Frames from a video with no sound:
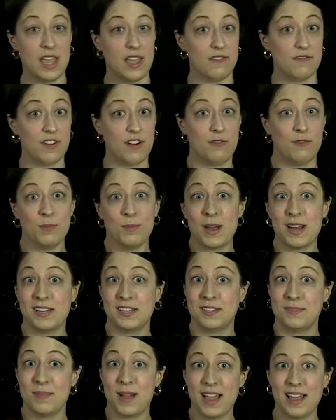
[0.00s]
If everybody's
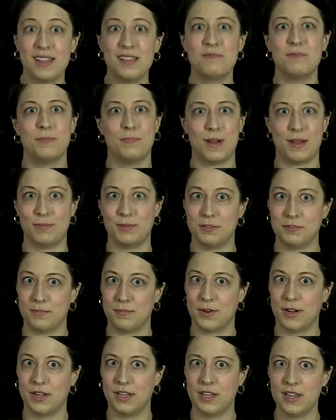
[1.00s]
smiling, we're probably doing
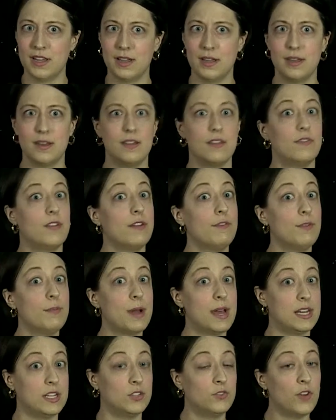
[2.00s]
pretty good. If
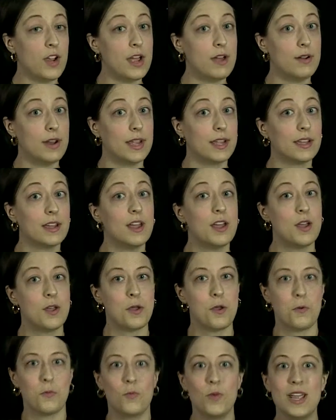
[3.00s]
everybody's frowning,
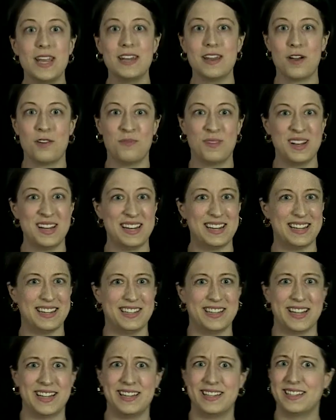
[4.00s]
we know we need to
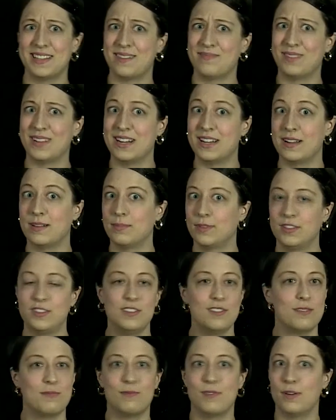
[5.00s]
change something up because you
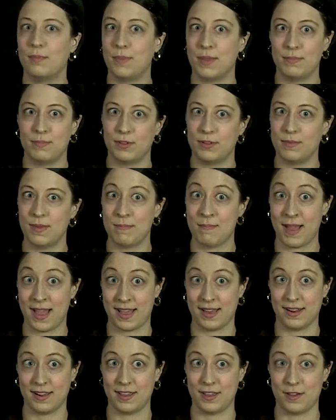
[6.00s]
don't want people to be
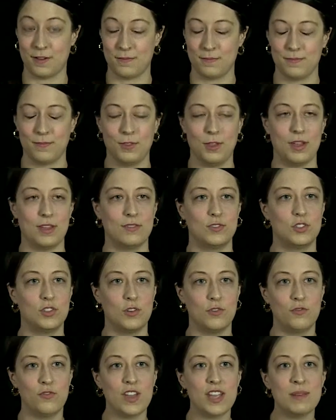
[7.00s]
mad at you, okay? So
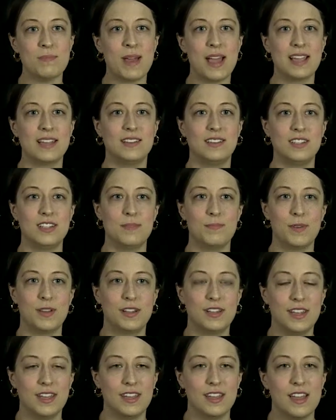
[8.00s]
feedback is
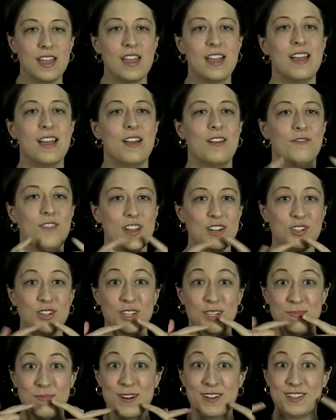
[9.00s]
typically, facial
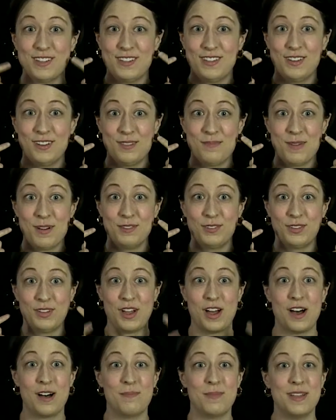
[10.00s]
expressions are the most
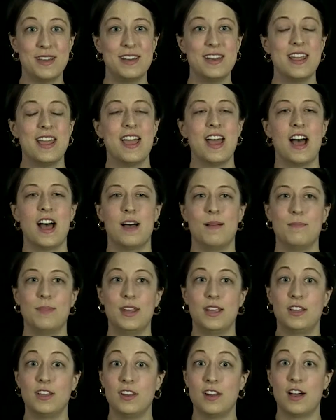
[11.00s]
common, but
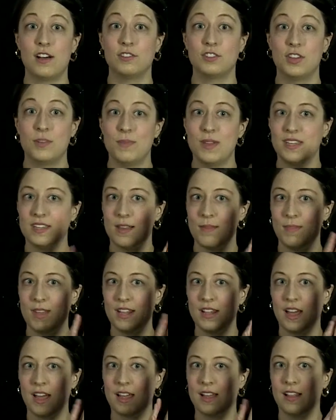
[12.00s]
it could also be something
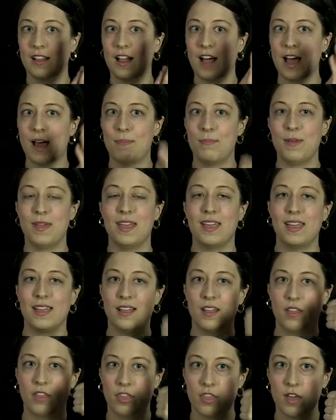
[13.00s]
like clapping,
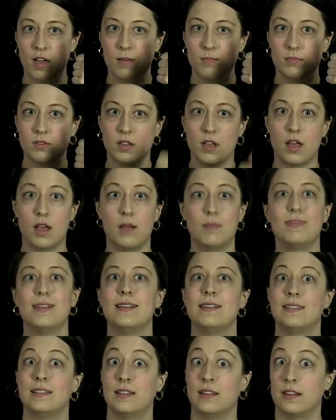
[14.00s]
a thumbs up,
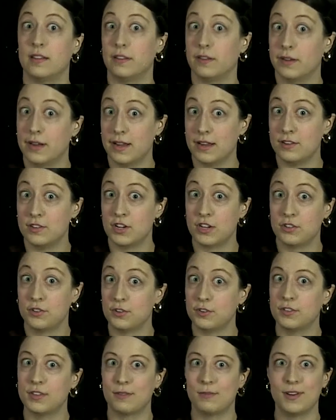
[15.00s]
other hand
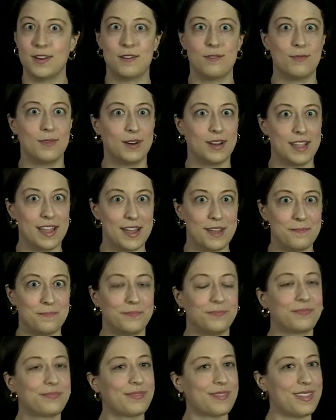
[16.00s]
gestures that we don't want to get.
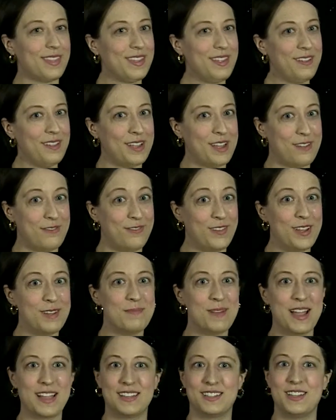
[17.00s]
Okay,
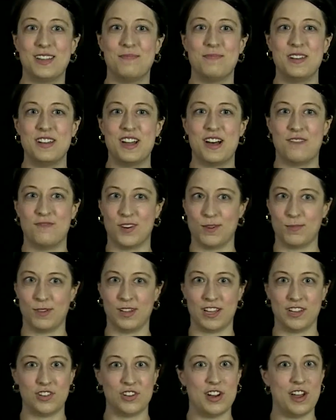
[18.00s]
feedback is going to be nonverbal,
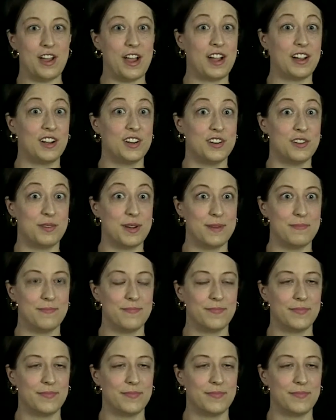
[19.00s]
lets you know how you're doing.